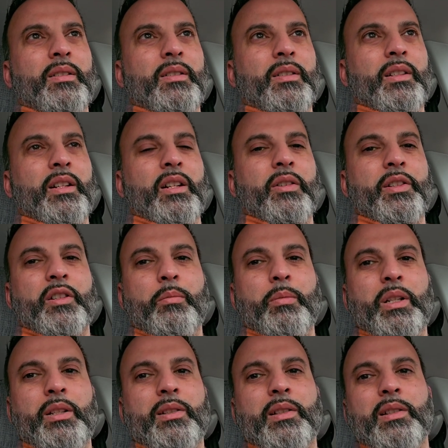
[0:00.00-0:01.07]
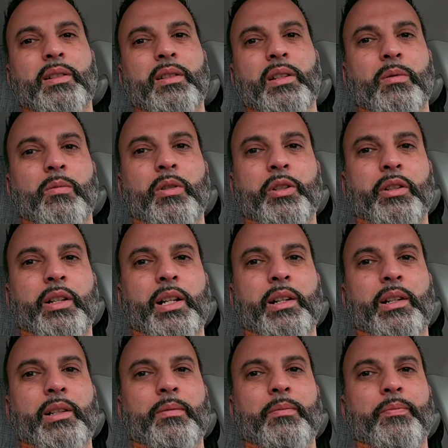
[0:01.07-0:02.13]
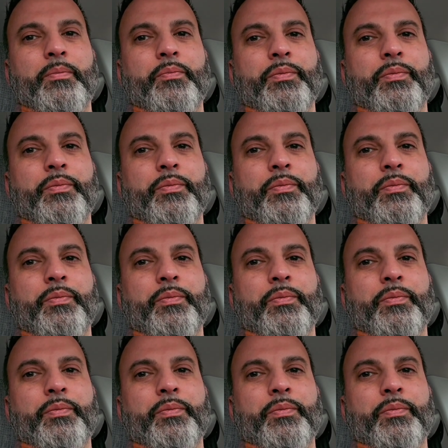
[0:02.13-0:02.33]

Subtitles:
it's going to be just as good as what you're carrying.